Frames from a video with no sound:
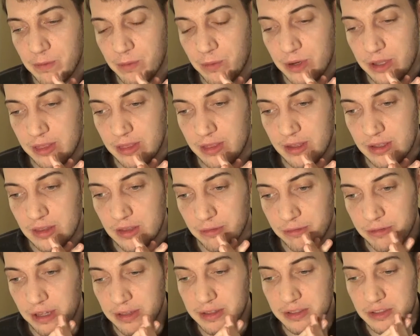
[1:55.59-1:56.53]
with the, the
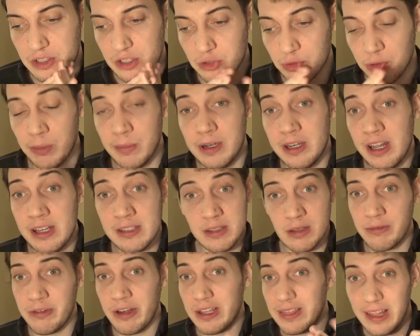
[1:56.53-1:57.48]
fact that stars woman is
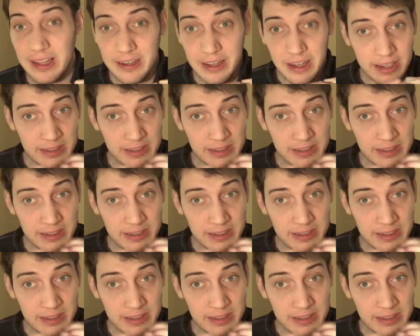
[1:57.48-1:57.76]
the fact that